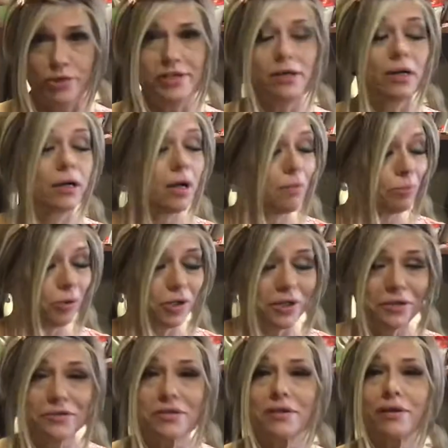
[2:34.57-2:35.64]
a couple
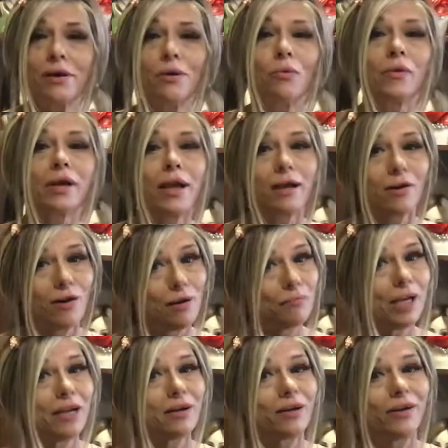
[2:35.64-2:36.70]
years ago when I got
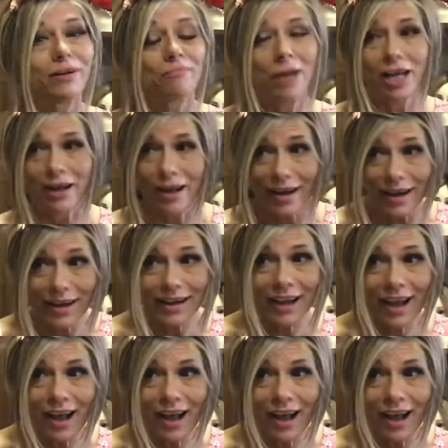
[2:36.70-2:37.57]
mine on my head.